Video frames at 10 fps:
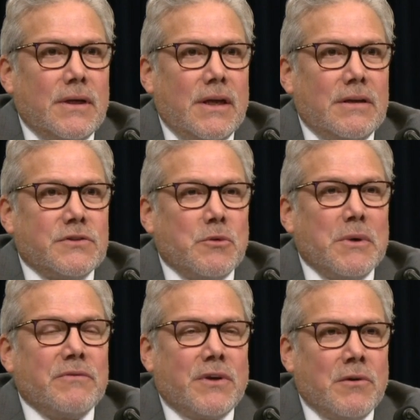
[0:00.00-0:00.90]
And so
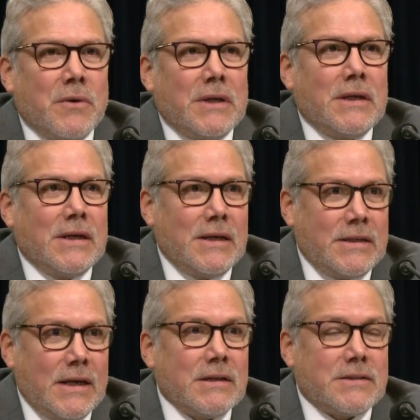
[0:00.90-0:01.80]
we've curated a
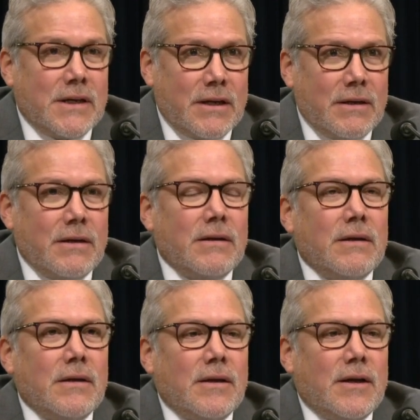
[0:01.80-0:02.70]
data set
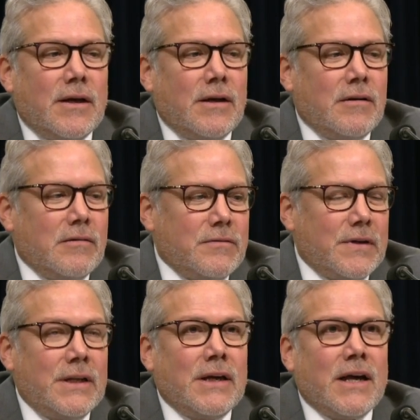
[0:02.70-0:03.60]
of
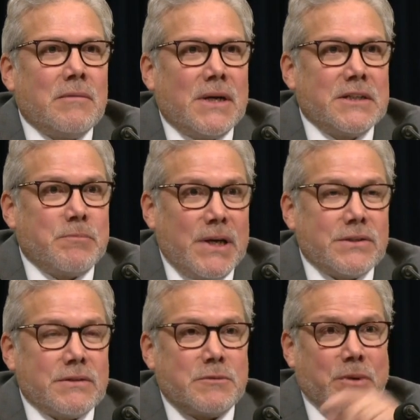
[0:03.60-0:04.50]
anonymized
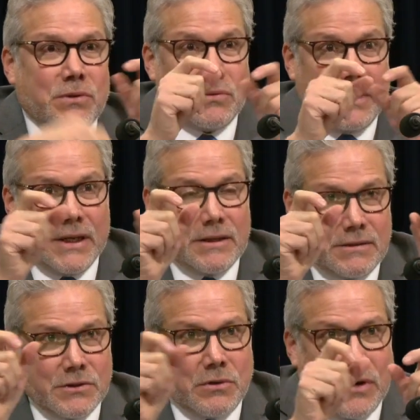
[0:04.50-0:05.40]
patients, but they're linked,
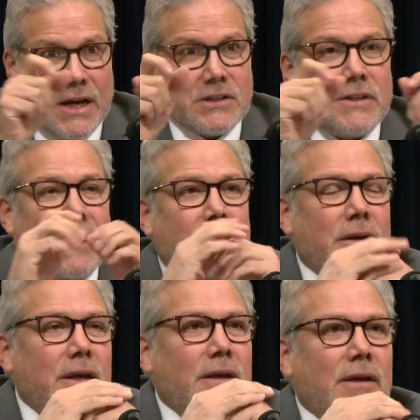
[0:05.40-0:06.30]
so they're hashed out,
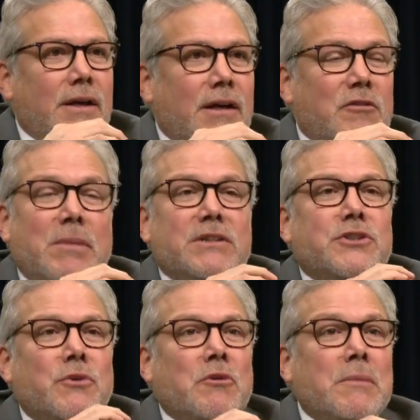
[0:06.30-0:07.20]
of about
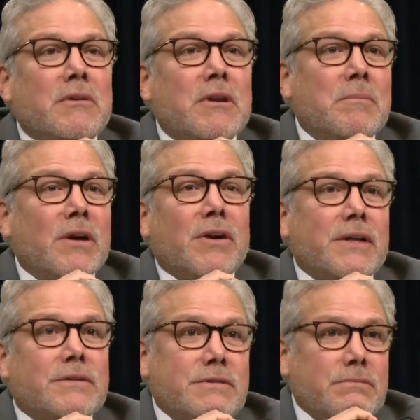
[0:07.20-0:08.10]
200 million
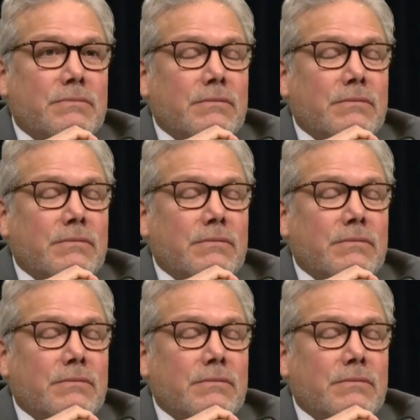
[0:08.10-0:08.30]
Americans.